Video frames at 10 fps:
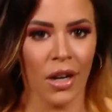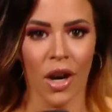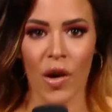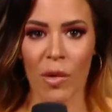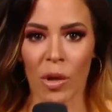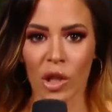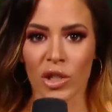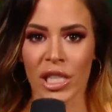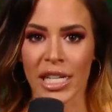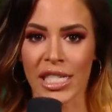All right, well, it
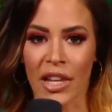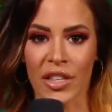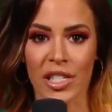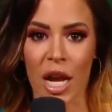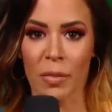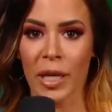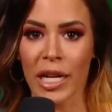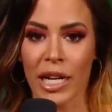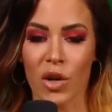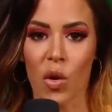looks like Seth is not
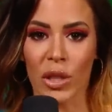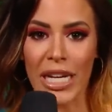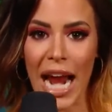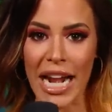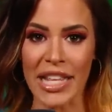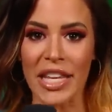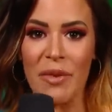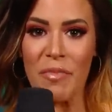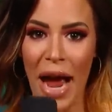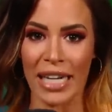planning on holding
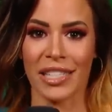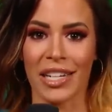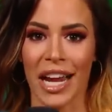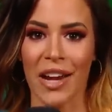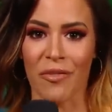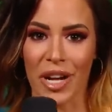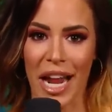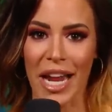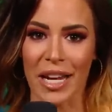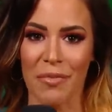anything back tonight.
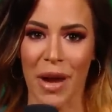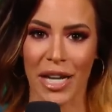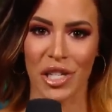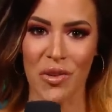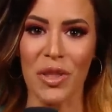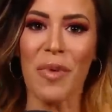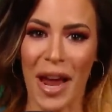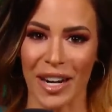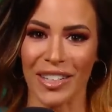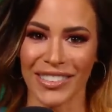Renee, back to you in the panel.